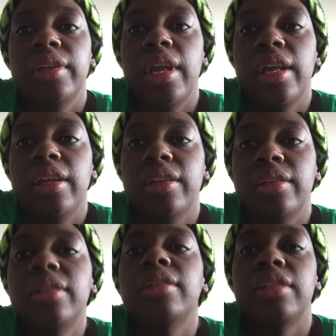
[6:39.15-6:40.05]
And
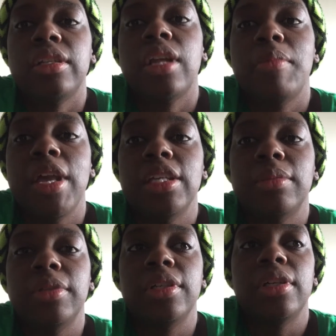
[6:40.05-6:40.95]
they made
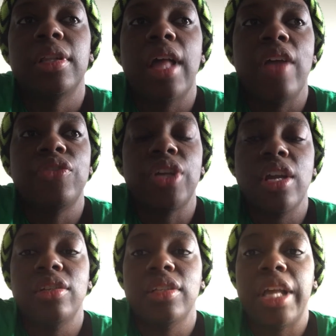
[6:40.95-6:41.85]
some good life
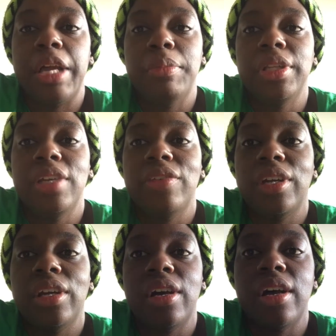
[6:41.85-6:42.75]
changes, like believing
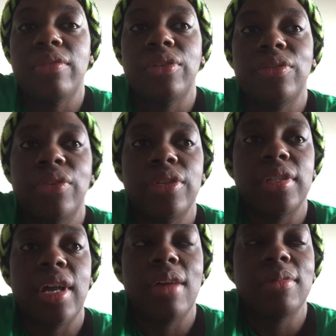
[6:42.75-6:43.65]
in God for the first
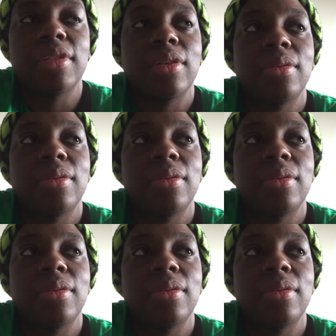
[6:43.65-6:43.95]
time. So,